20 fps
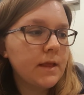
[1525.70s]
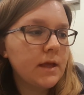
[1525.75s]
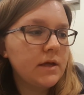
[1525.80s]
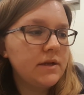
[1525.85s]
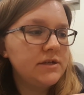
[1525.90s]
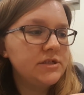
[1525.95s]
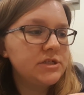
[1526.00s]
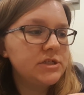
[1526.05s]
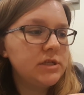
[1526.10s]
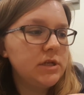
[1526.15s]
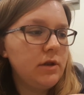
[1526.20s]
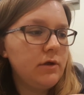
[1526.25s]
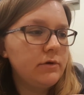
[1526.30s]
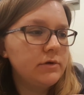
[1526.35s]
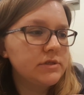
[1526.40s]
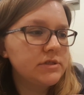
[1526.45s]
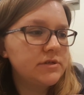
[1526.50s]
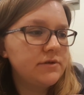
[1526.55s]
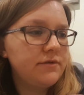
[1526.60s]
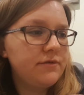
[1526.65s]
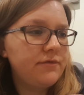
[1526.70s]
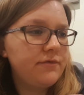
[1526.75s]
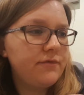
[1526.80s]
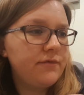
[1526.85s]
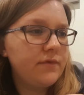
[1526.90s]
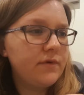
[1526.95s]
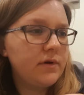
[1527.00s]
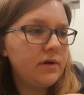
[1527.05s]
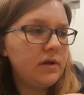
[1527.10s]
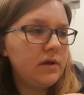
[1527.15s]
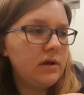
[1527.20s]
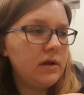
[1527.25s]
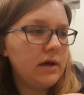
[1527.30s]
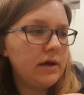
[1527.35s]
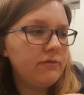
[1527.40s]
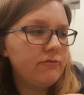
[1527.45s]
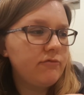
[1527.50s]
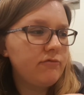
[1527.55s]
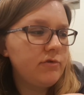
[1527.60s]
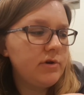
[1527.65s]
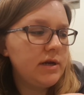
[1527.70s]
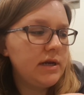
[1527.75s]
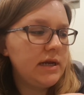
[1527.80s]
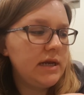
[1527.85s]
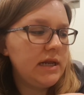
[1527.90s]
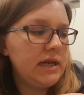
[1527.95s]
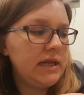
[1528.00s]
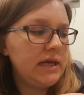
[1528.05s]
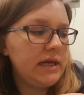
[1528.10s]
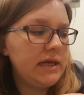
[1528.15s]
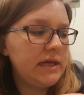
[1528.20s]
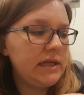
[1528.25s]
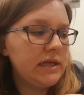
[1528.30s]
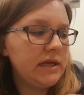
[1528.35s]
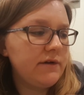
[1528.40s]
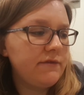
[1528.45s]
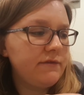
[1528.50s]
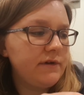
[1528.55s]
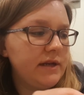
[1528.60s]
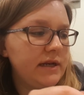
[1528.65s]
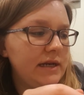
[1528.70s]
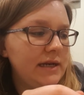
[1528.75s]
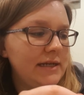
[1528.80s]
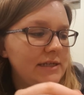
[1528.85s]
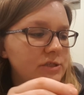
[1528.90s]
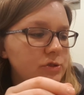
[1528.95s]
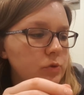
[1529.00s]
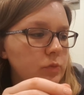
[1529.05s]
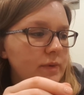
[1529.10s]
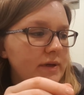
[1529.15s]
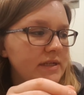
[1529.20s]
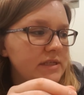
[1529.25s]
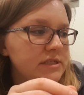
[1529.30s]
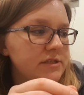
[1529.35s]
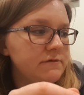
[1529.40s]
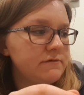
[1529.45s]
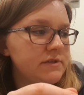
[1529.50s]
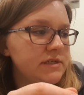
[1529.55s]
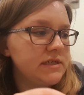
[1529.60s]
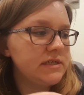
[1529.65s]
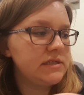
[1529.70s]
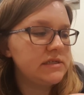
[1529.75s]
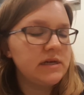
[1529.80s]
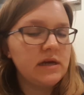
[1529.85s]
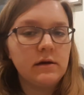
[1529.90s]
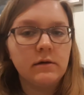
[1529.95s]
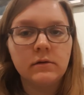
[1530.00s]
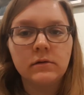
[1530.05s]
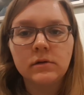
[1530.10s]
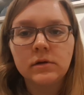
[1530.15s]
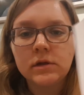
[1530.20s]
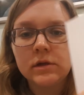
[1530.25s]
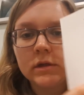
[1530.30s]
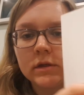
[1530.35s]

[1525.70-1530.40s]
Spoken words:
And there's just lots of like really lovely little bits of detail.